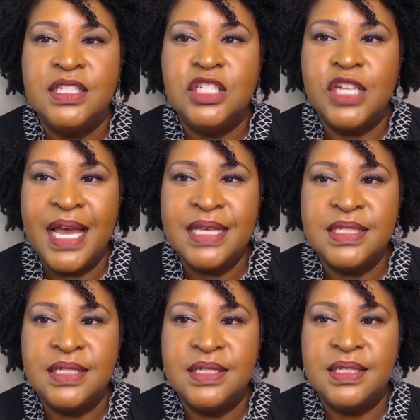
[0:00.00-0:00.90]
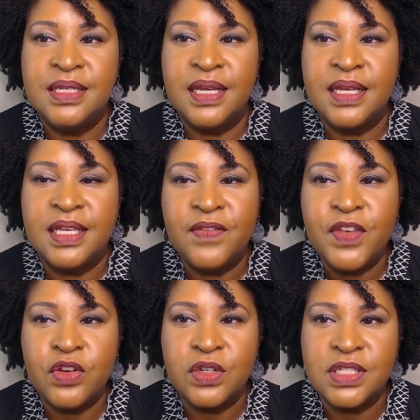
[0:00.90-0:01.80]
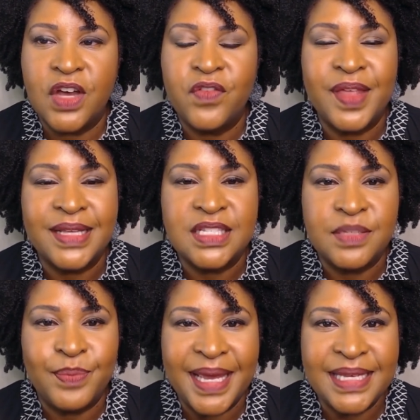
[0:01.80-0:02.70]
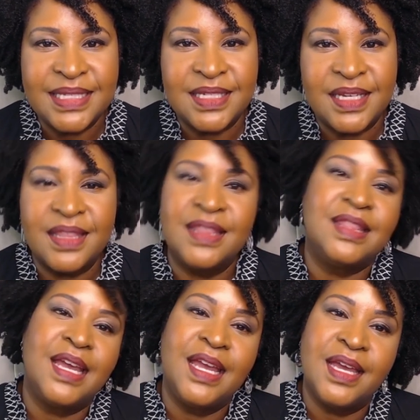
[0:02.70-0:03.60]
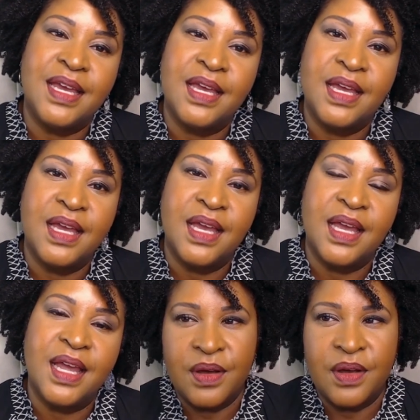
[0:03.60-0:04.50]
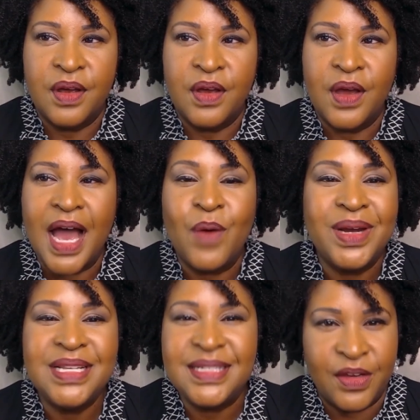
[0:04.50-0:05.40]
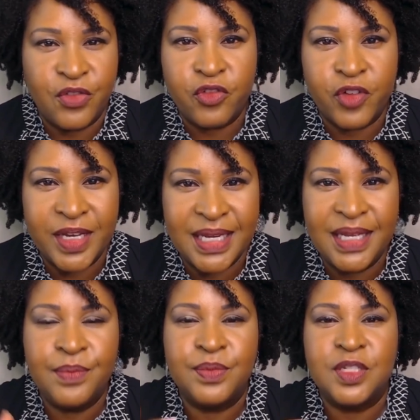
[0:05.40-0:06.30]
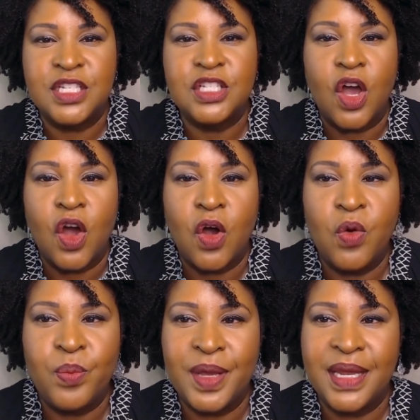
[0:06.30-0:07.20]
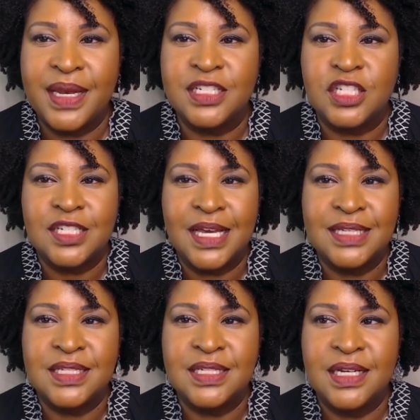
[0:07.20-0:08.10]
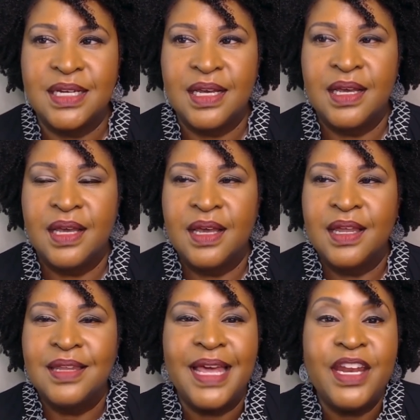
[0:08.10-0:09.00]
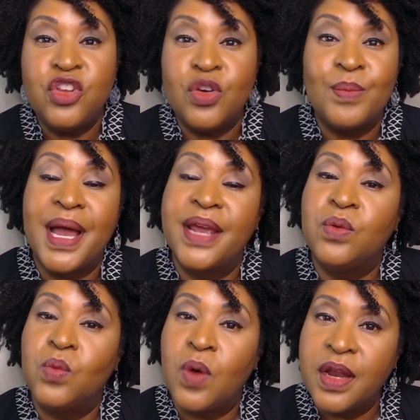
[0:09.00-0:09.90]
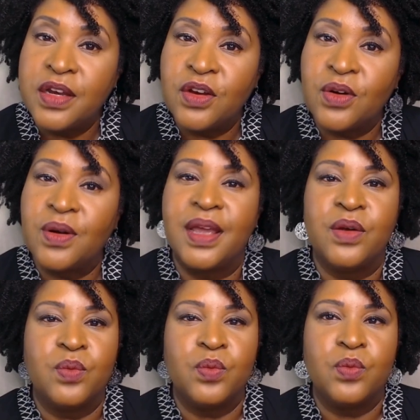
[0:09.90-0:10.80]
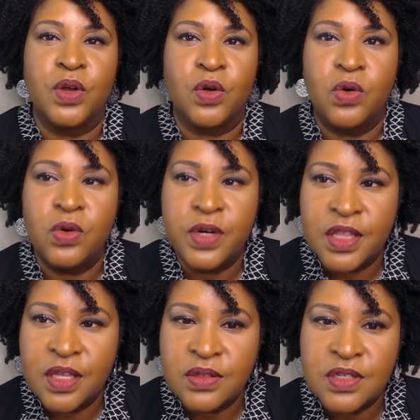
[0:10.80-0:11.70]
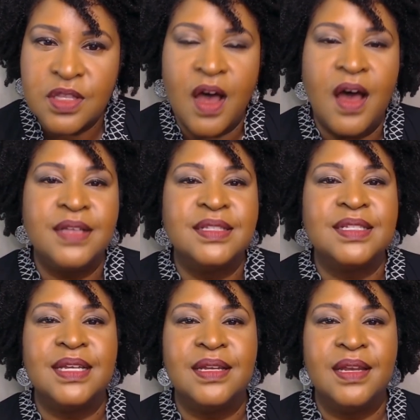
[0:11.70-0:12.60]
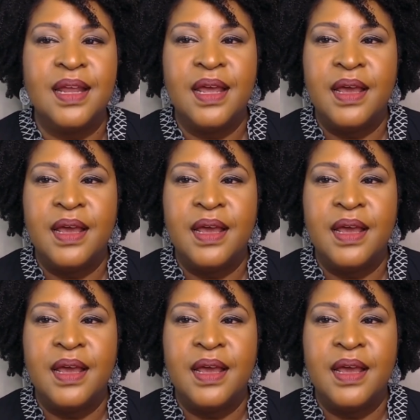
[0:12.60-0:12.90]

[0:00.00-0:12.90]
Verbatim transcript: Just giving yourself that space to think, I want to say freely, just open and just letting your mind wander and recording those thoughts and